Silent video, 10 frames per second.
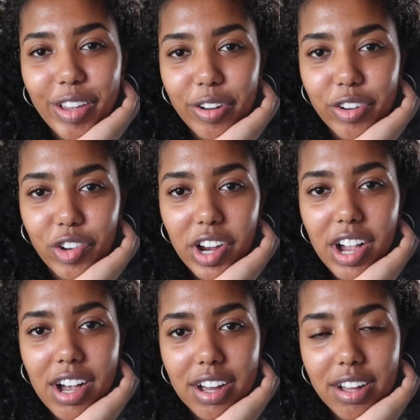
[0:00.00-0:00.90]
Grocery
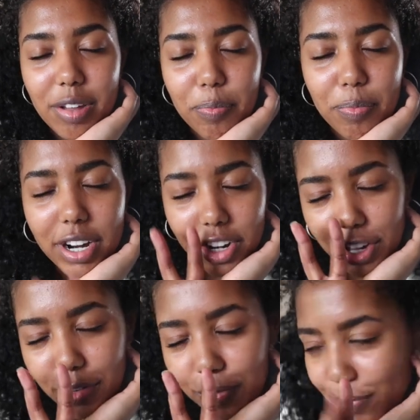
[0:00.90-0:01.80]
haul part
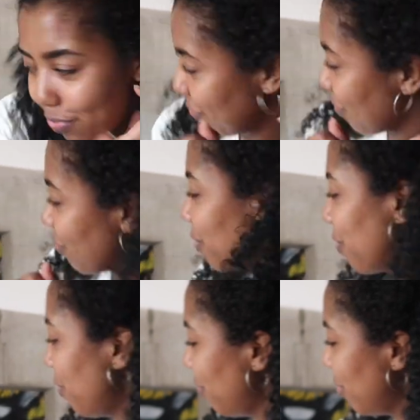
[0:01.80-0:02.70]
2.
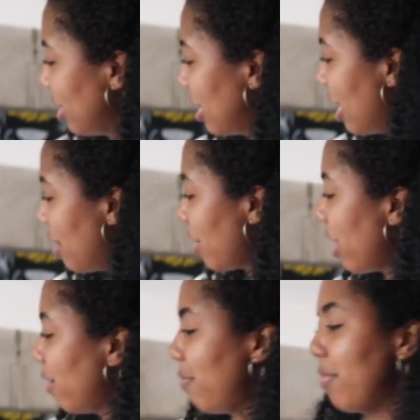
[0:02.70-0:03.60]

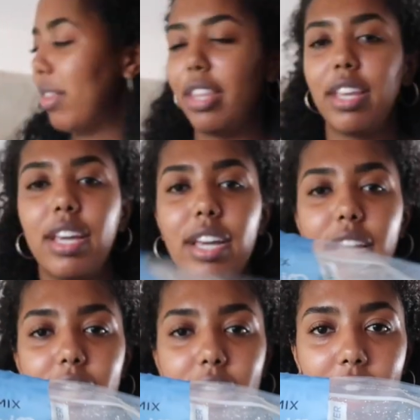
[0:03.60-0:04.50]
Okay.
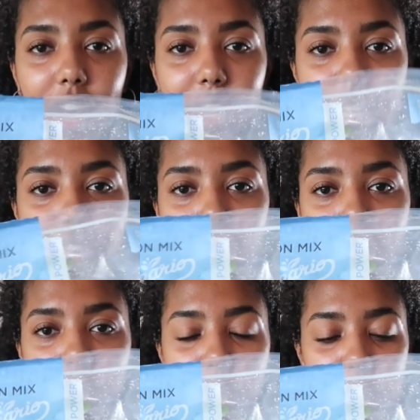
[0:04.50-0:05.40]
Got
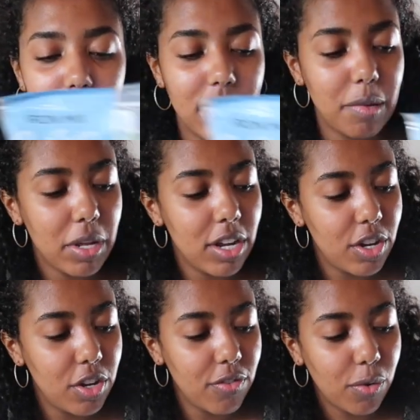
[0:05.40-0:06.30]
some
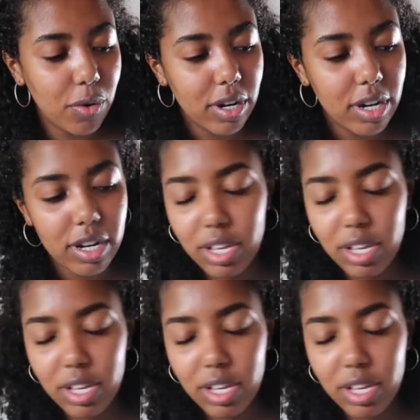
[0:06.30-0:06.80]
spinach for